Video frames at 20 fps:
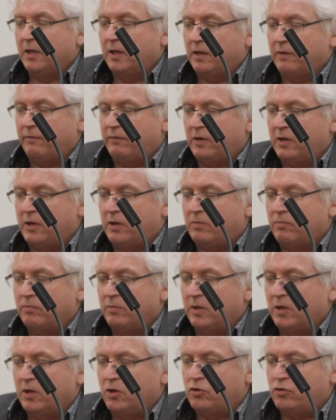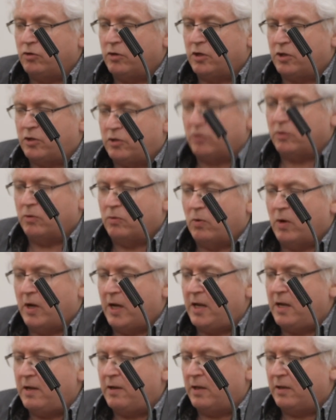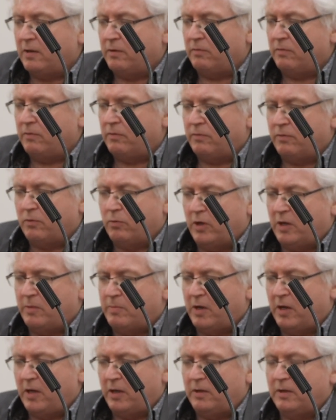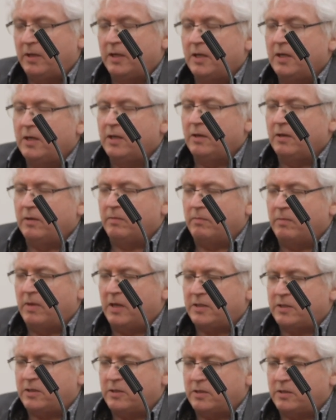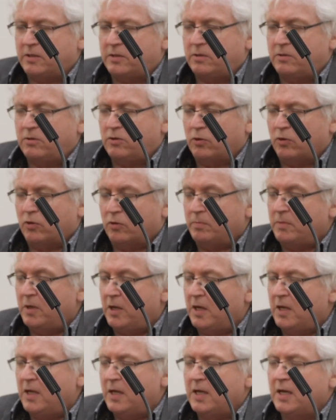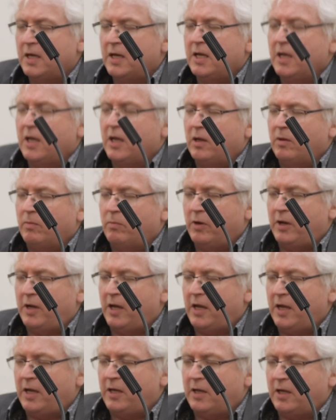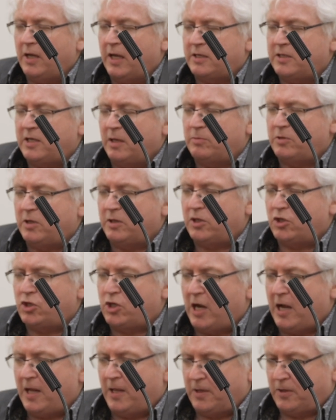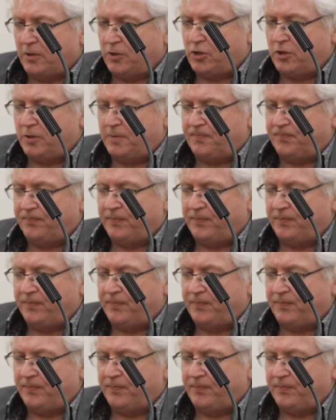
a very traditional way, you know, the way my masters taught me, but I accepted the challenge.